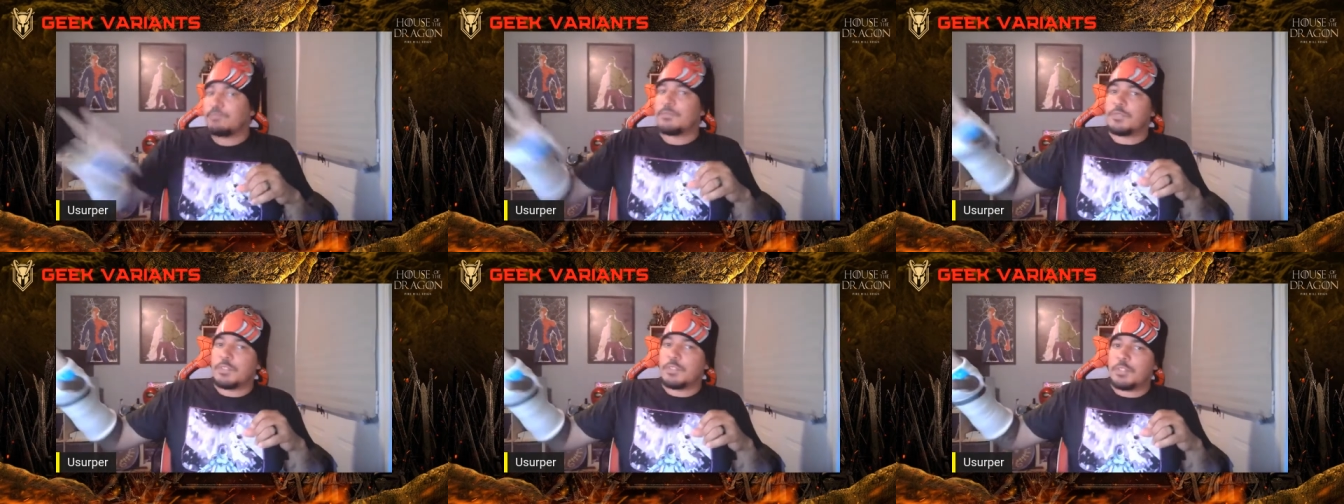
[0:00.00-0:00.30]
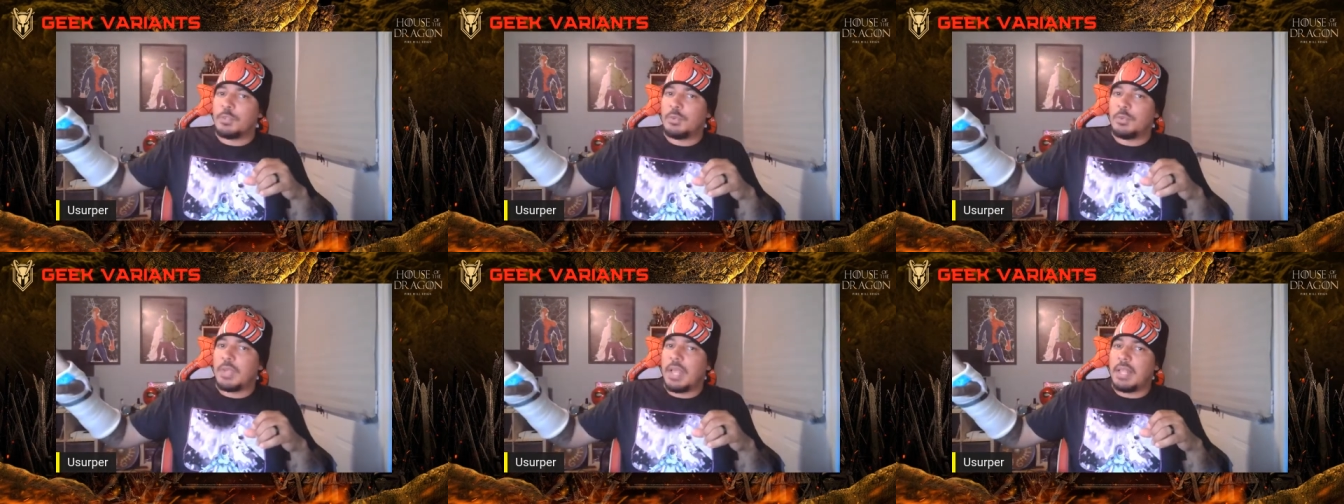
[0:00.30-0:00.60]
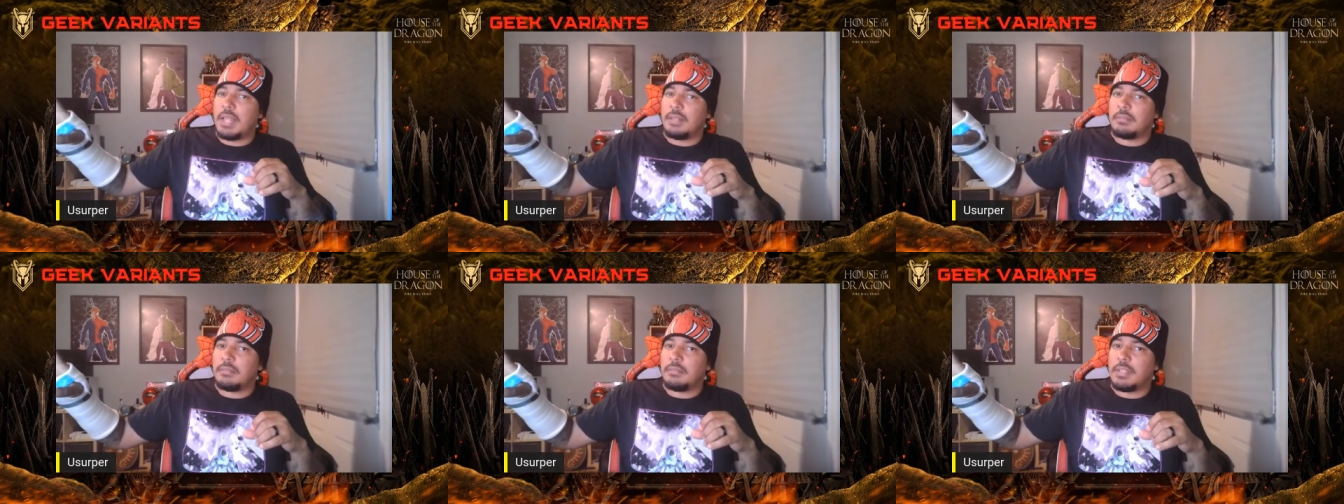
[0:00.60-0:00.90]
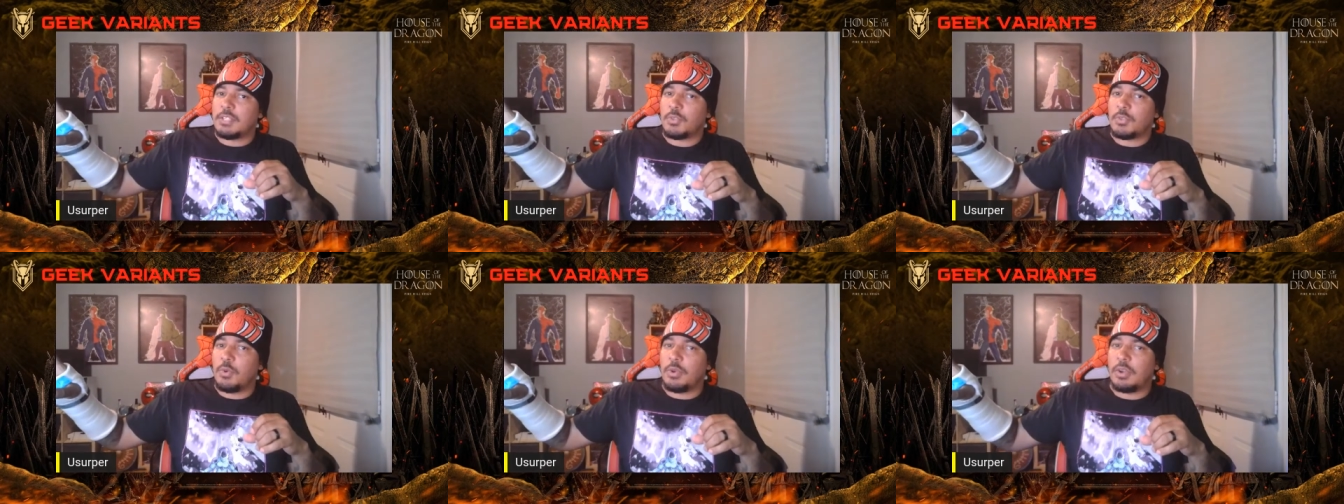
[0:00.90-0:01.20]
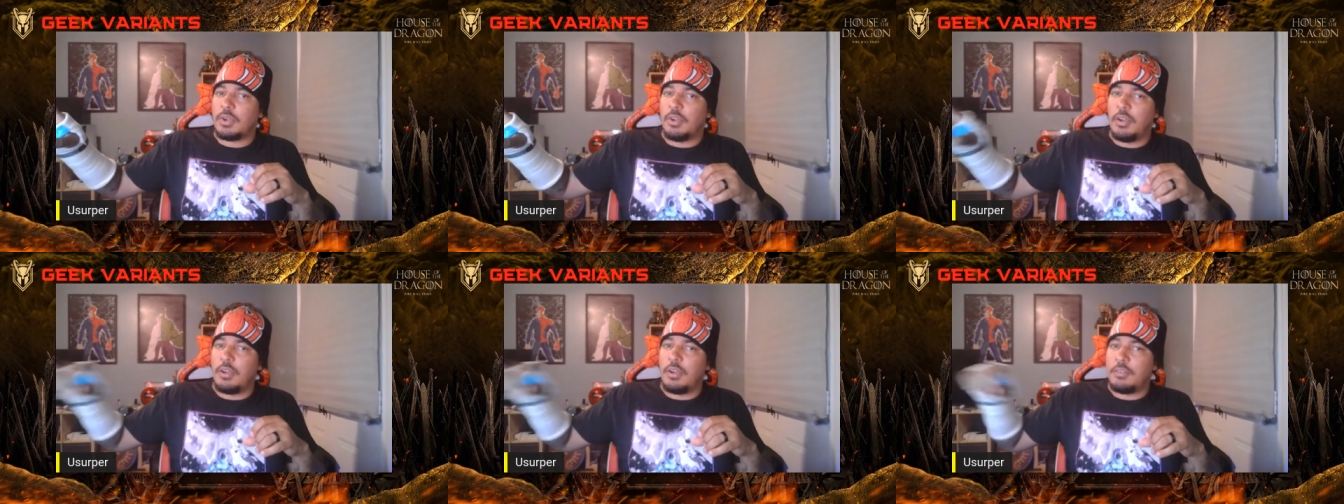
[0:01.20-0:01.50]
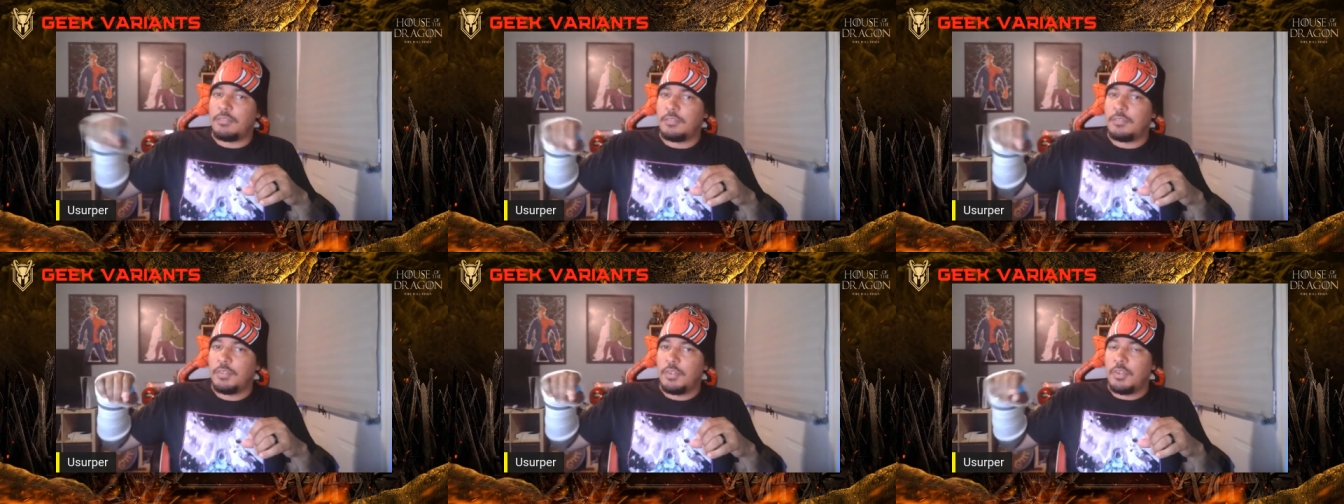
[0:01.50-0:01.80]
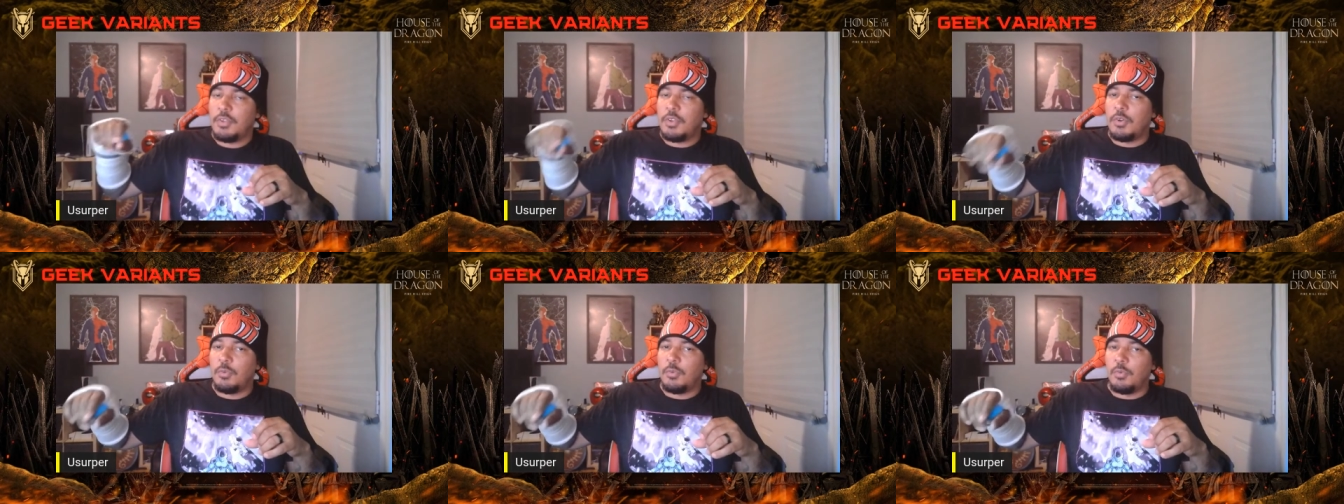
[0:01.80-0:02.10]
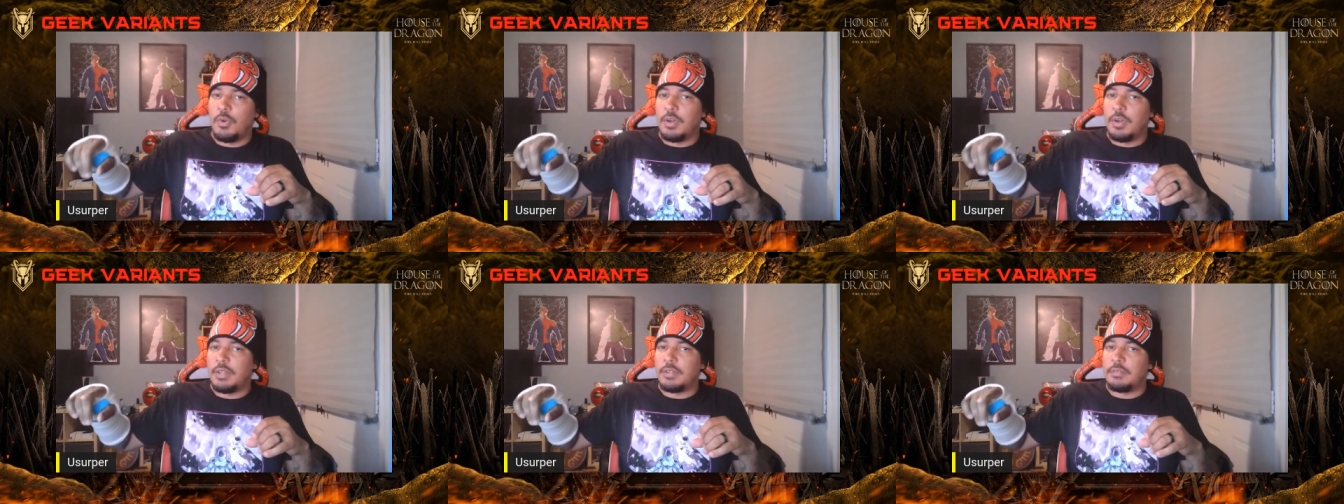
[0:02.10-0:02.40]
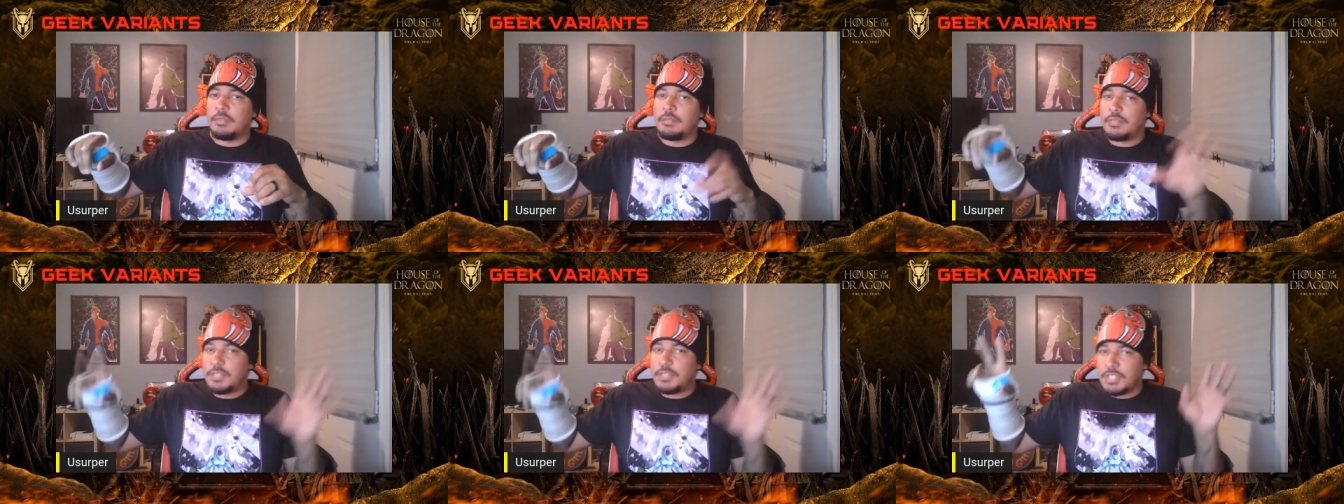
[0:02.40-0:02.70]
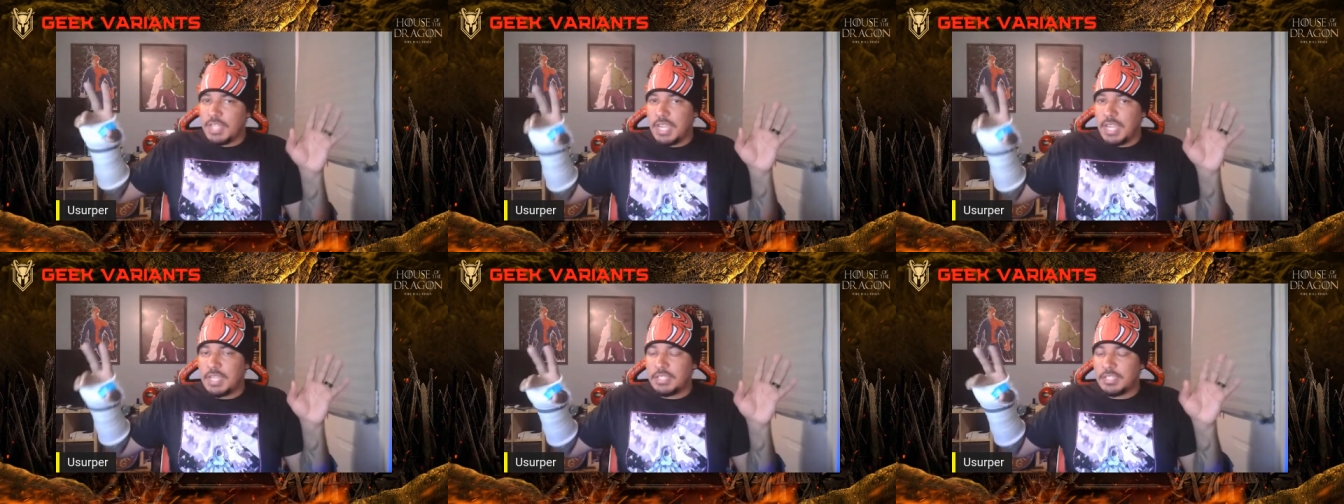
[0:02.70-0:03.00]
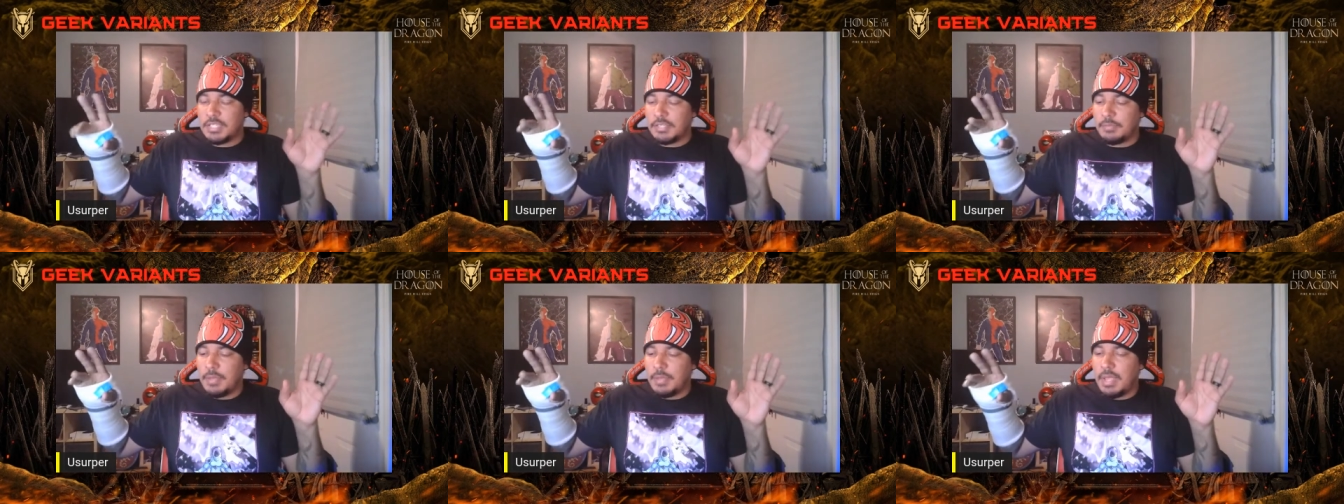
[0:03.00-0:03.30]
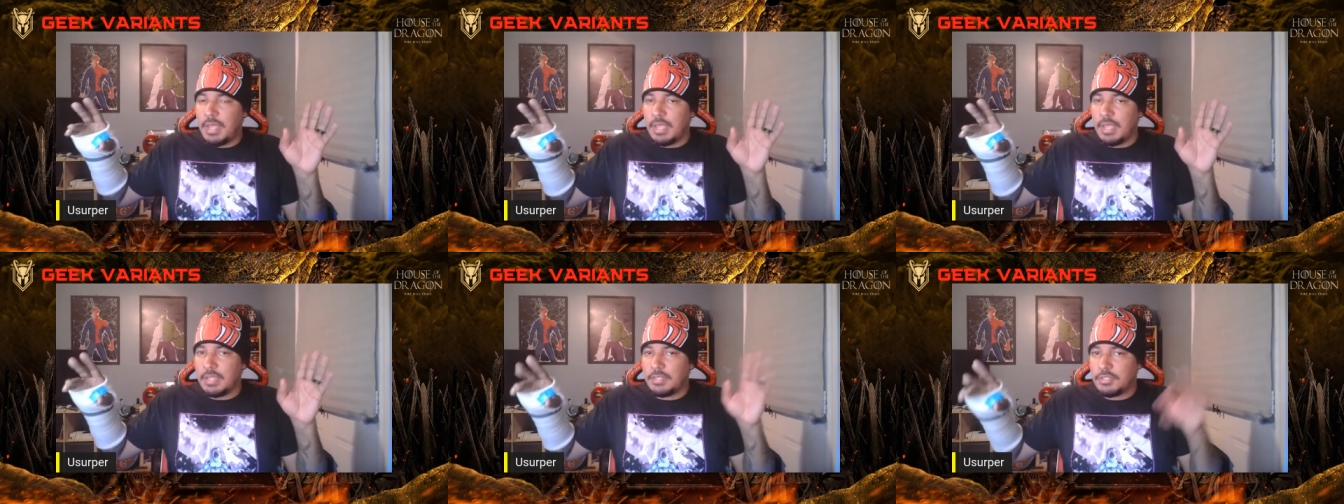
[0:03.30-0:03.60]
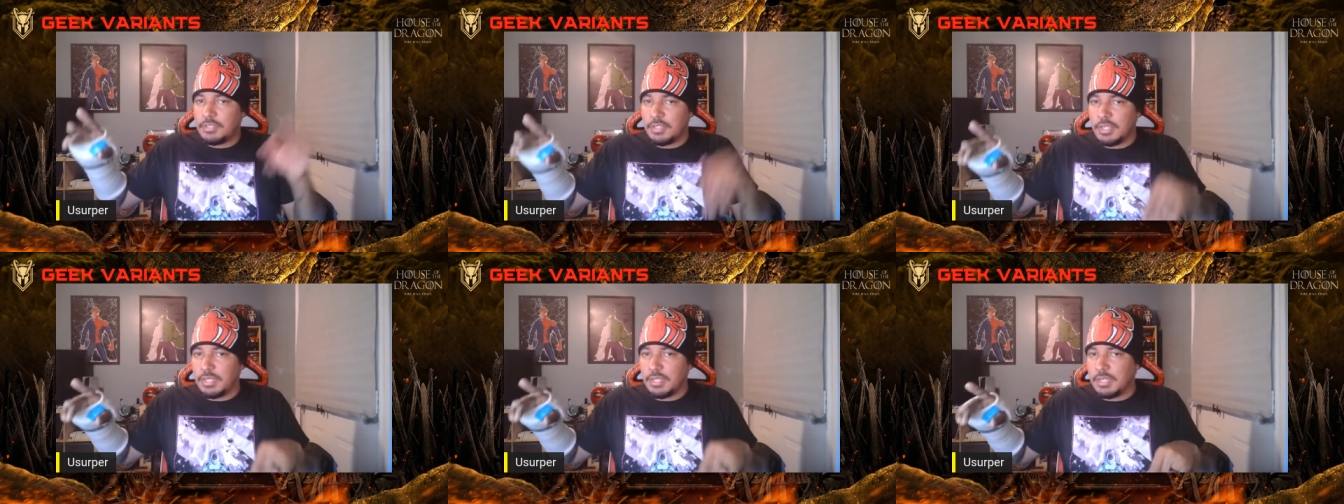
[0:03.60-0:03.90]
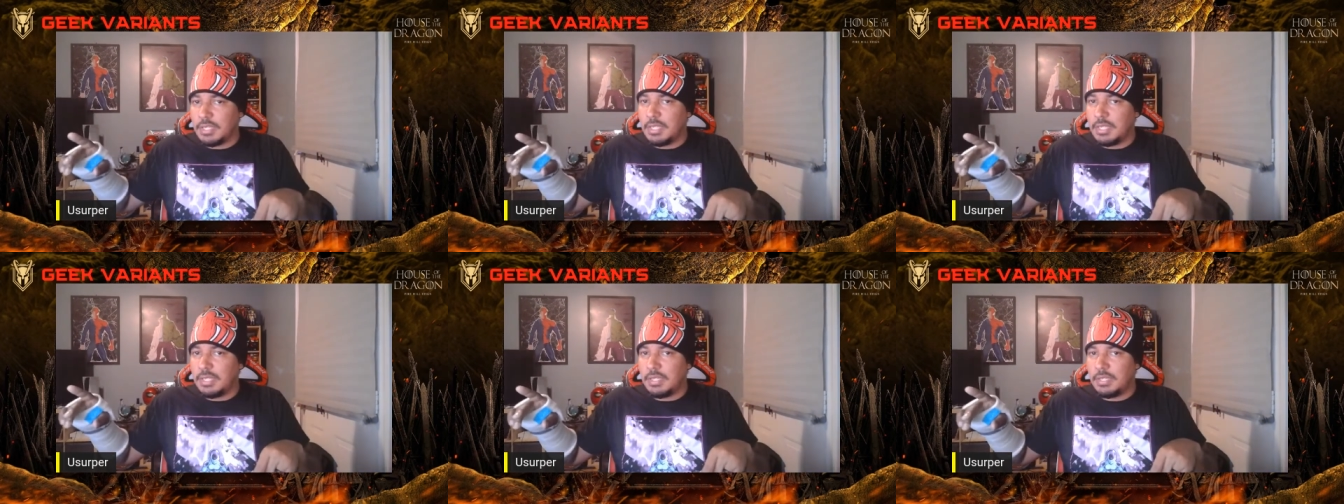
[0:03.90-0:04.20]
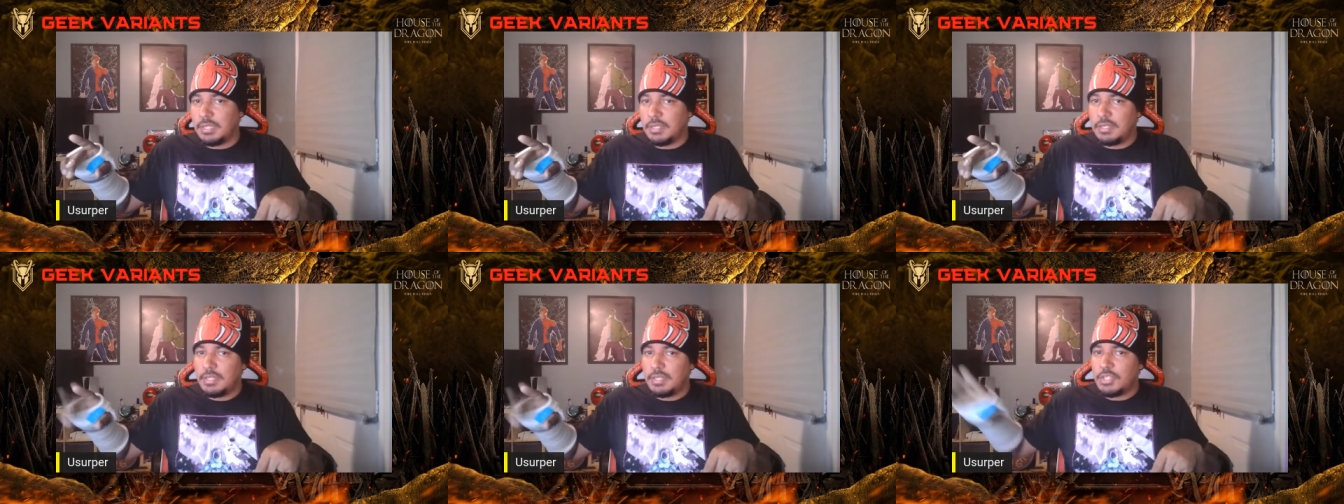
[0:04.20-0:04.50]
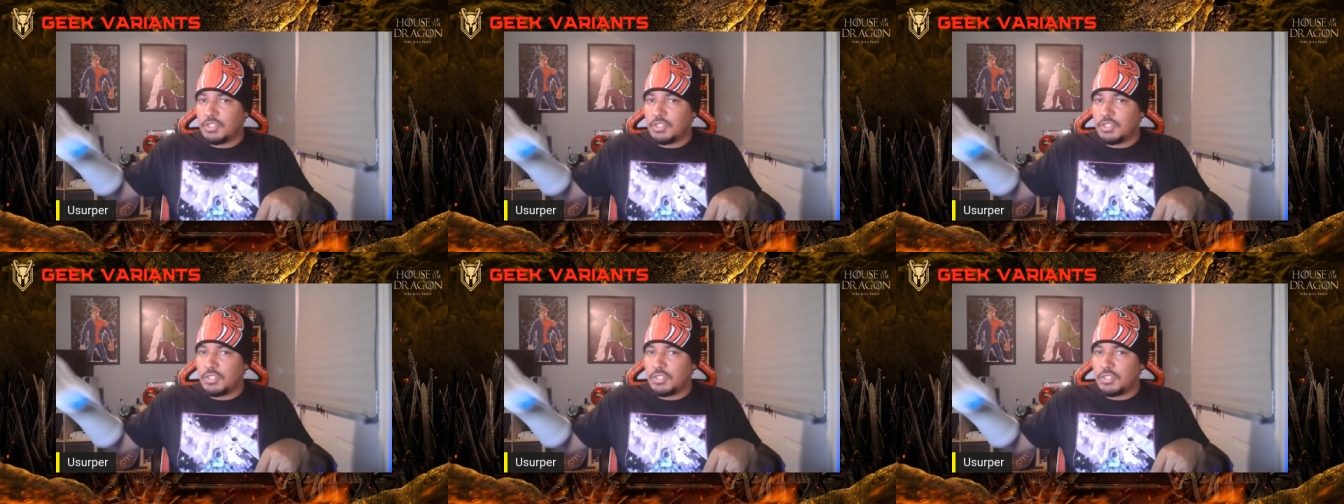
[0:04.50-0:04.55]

two got escorted off. One changed his mind, took a knee,